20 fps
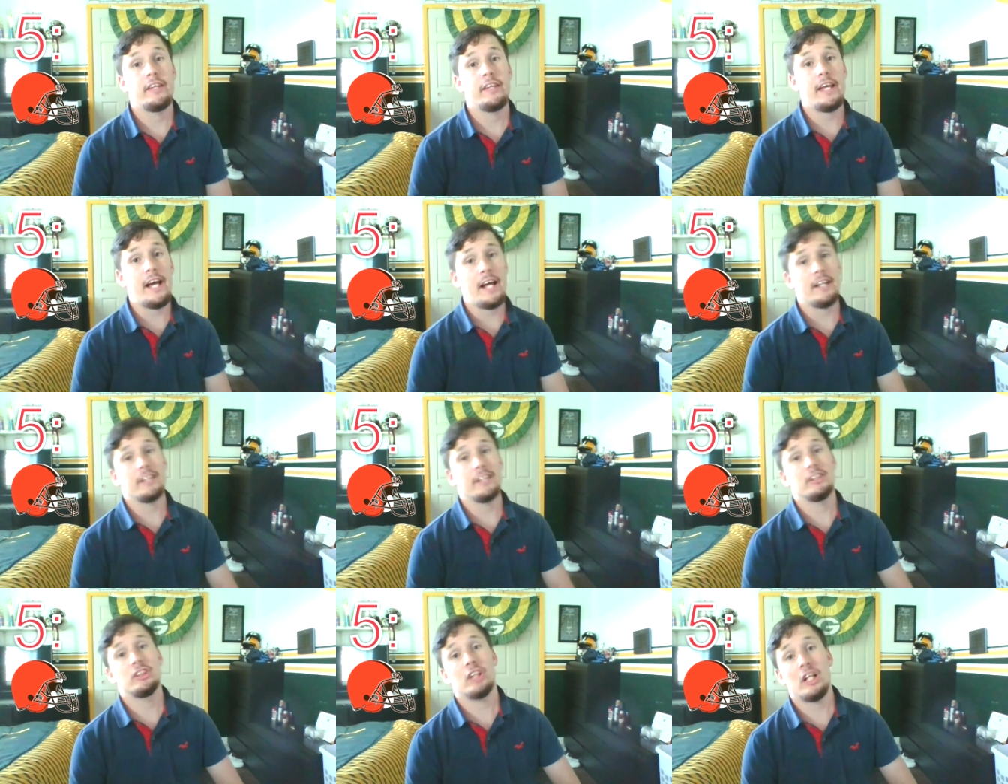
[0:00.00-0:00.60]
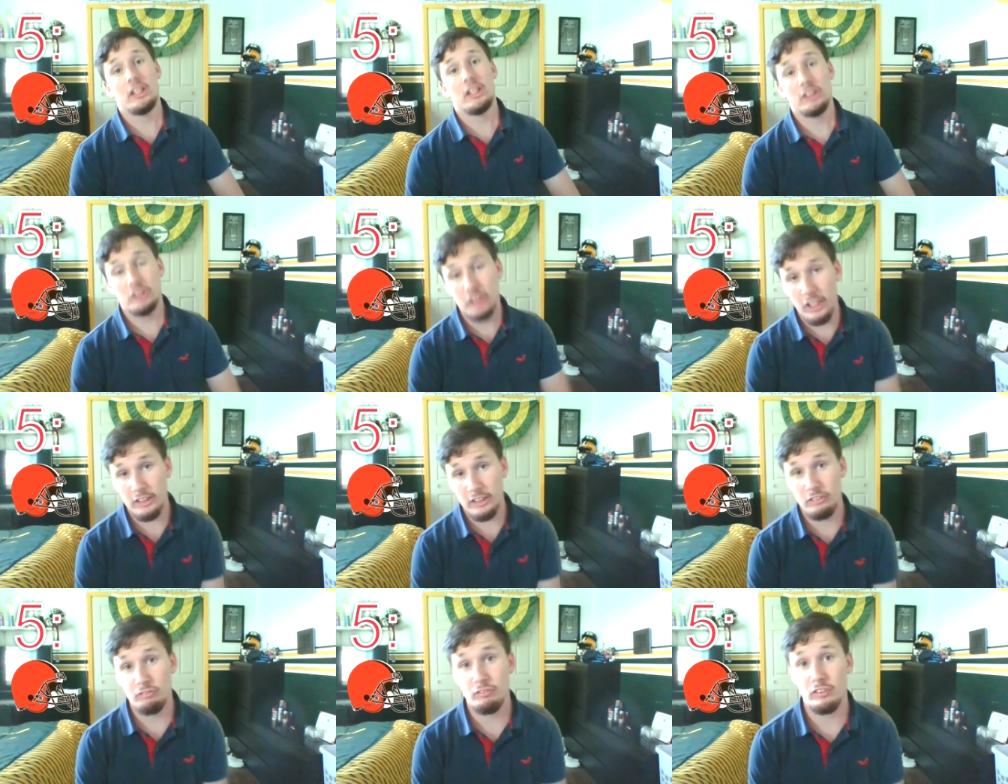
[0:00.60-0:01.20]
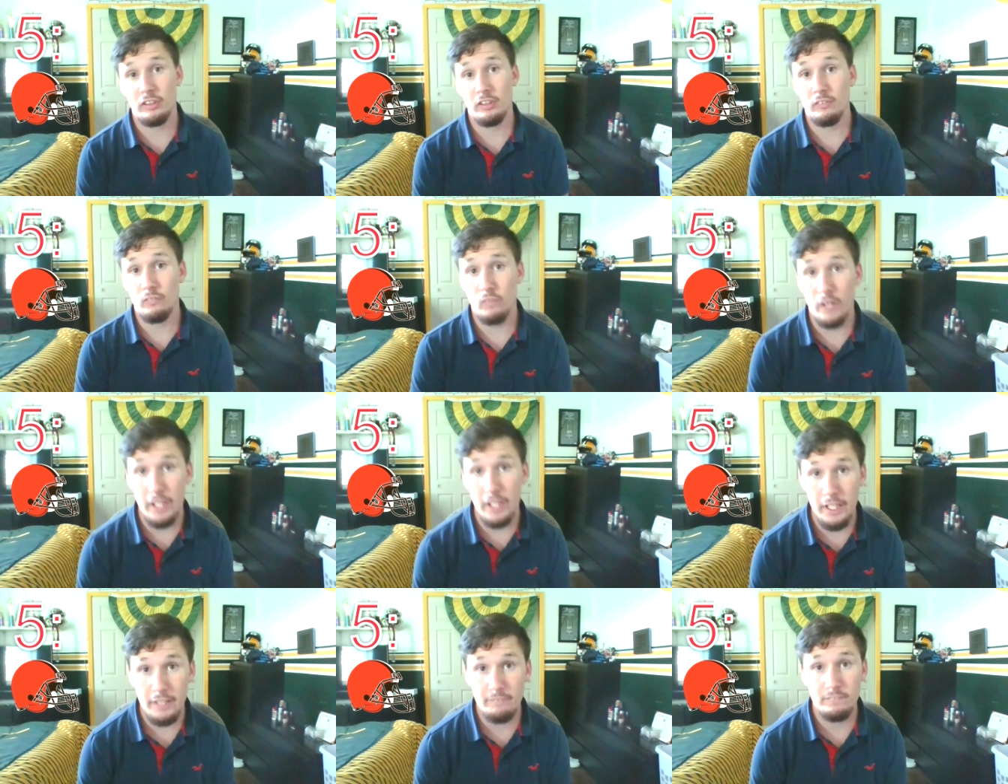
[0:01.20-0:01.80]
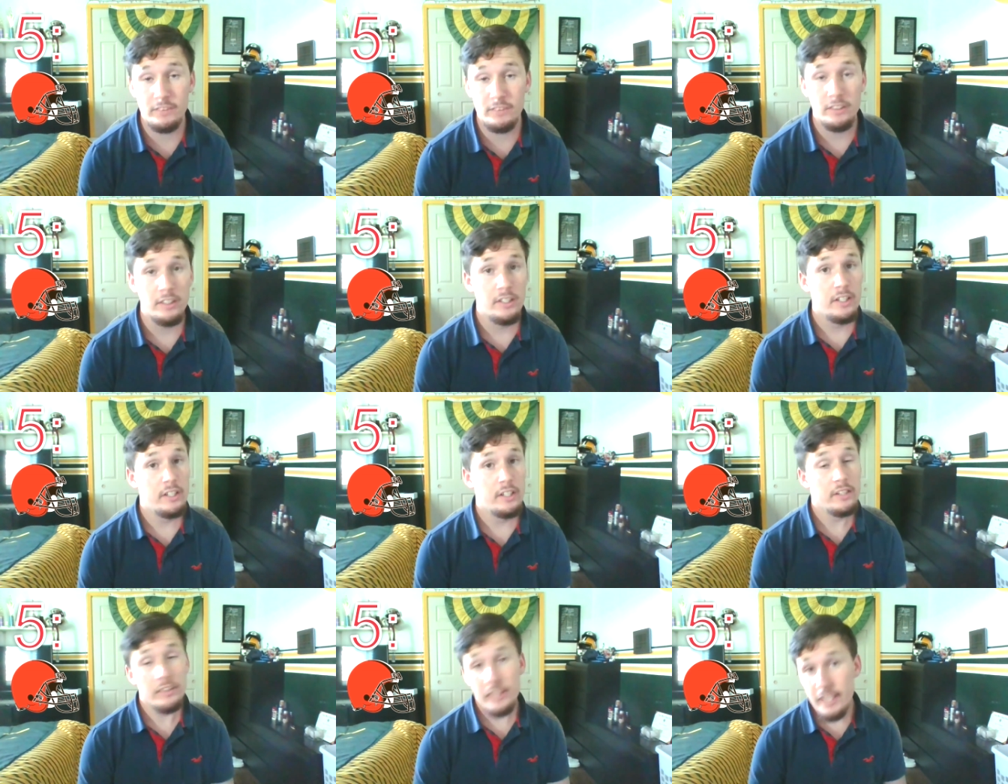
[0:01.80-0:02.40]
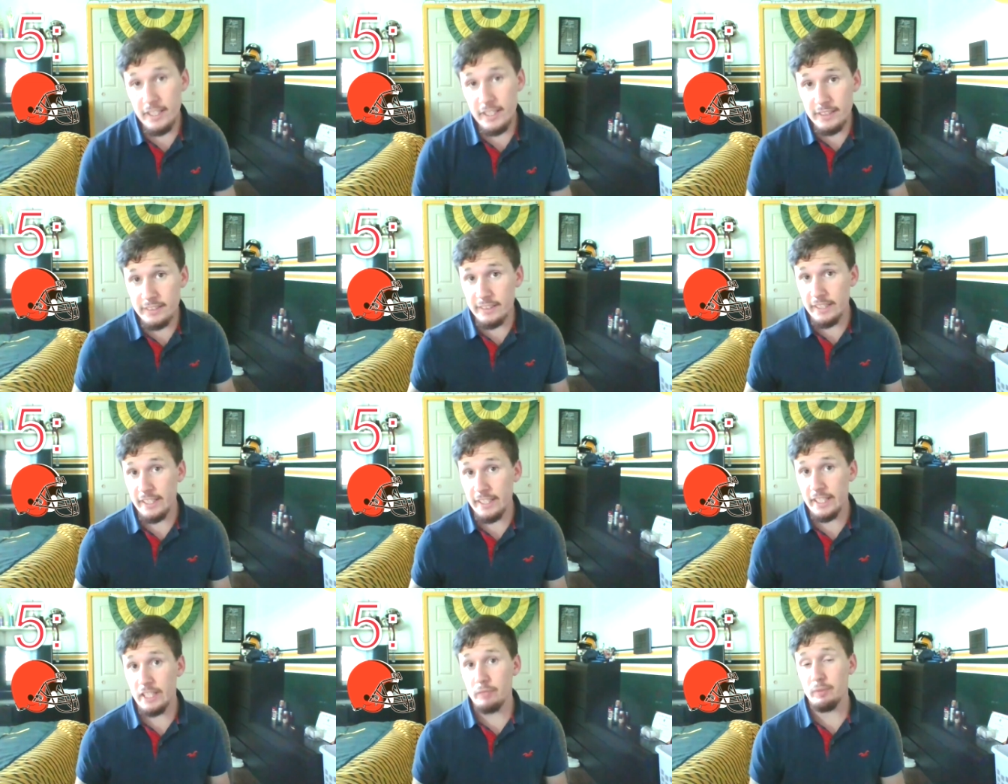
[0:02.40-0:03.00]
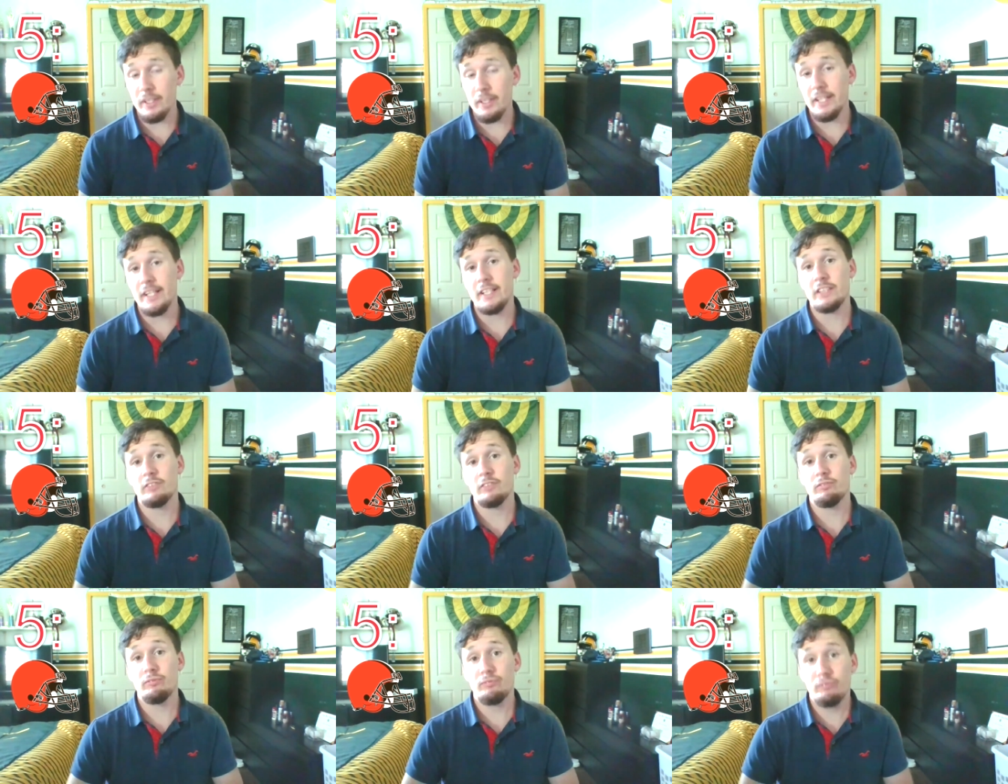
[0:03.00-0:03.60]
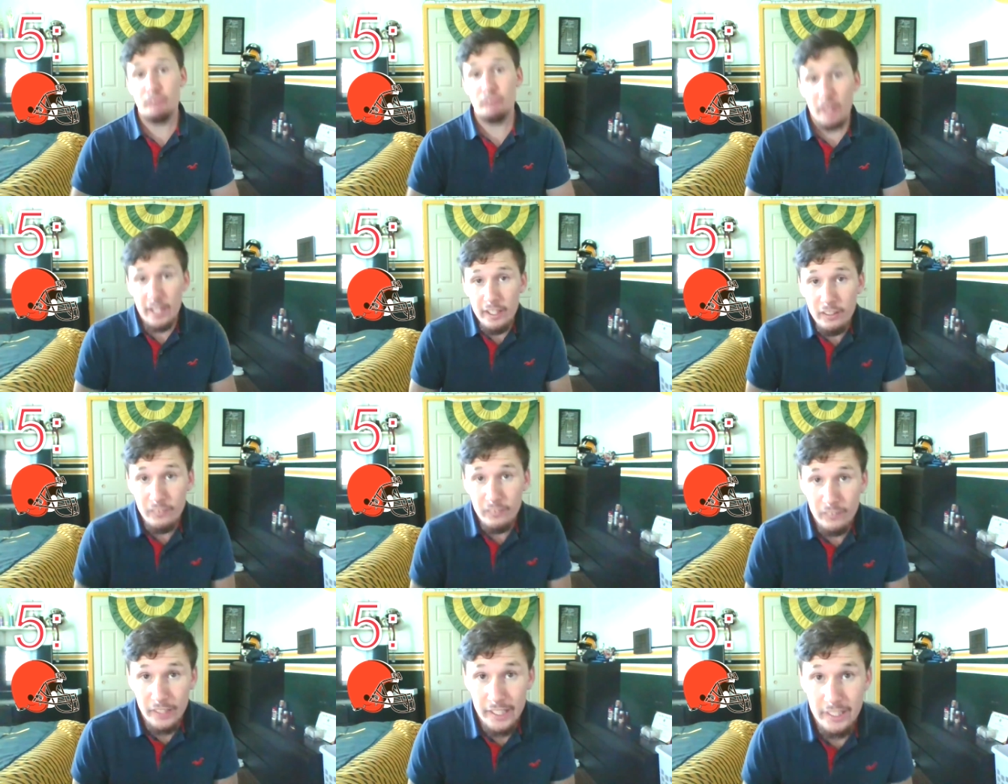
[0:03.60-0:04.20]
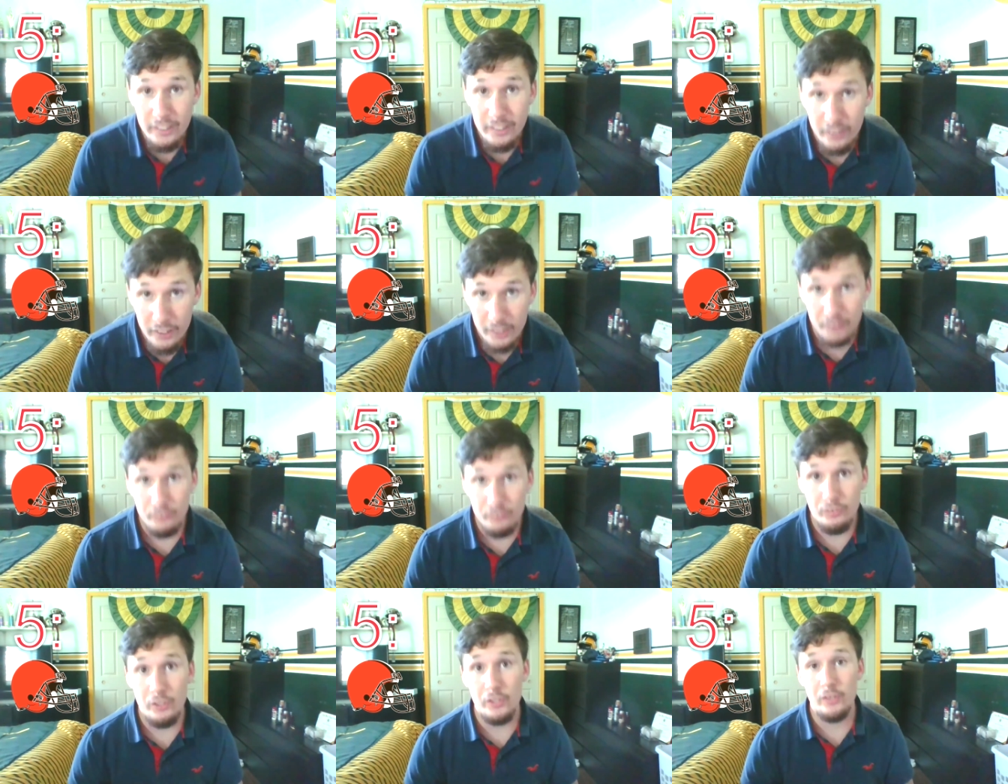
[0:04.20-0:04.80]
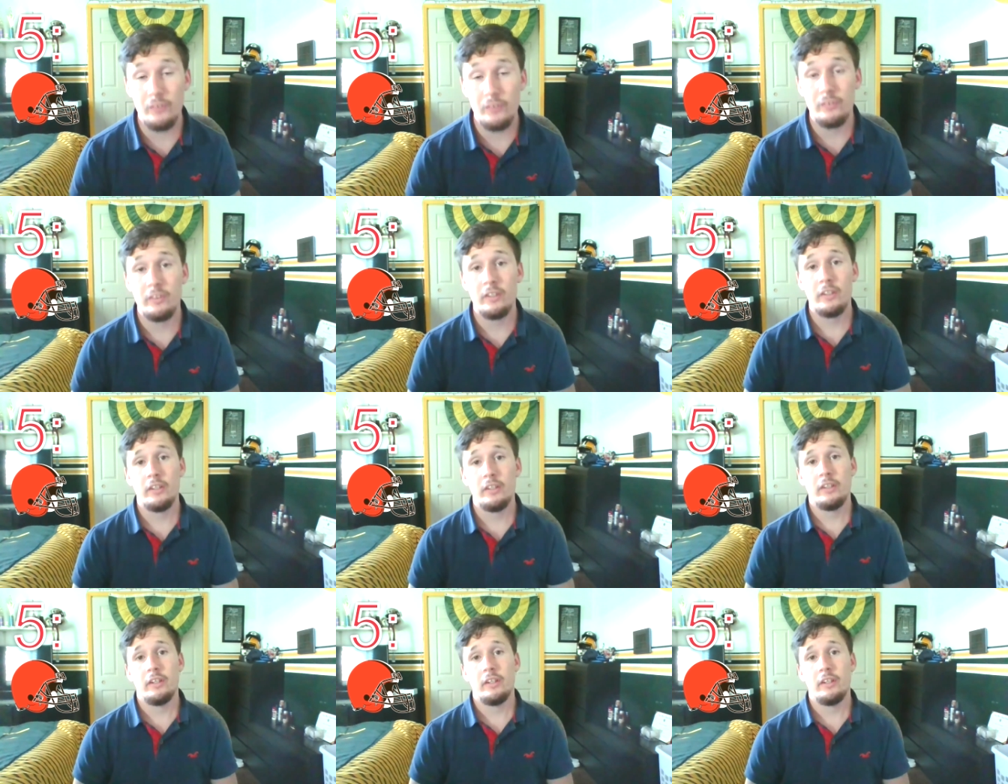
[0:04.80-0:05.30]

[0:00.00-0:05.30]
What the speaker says: They added John Johnson from the Rams. This team is very good, dude.